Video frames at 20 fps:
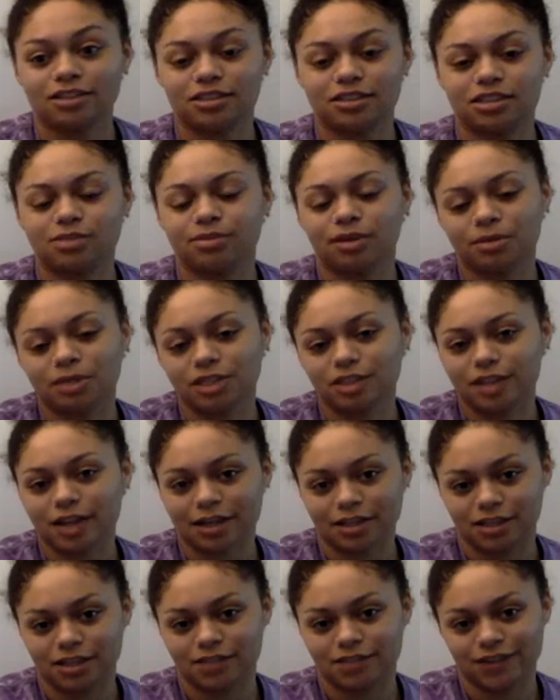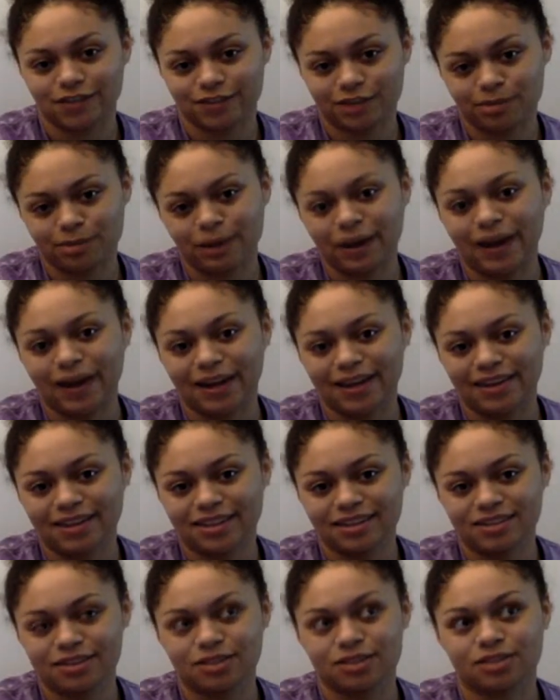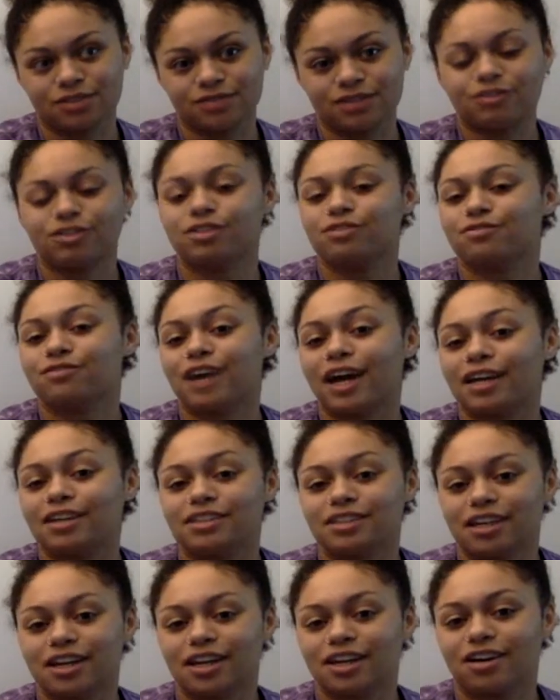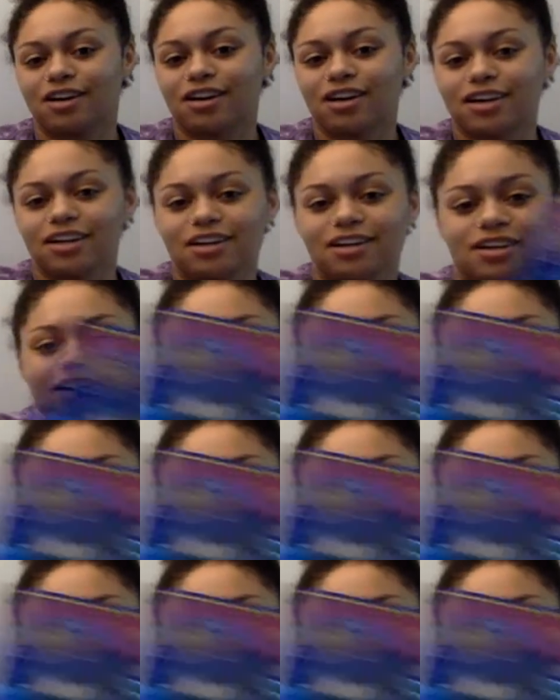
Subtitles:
This is probably Jackie's favorite buy or favorite find that I got.